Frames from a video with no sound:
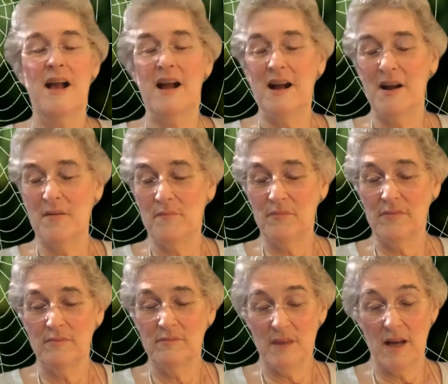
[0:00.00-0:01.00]

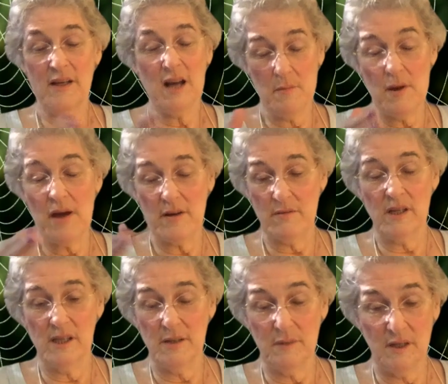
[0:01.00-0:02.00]
I come out of
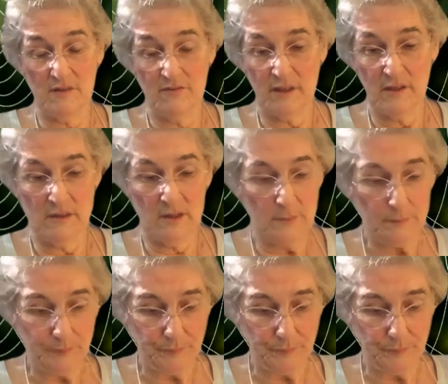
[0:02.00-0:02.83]
reclaiming and fairy,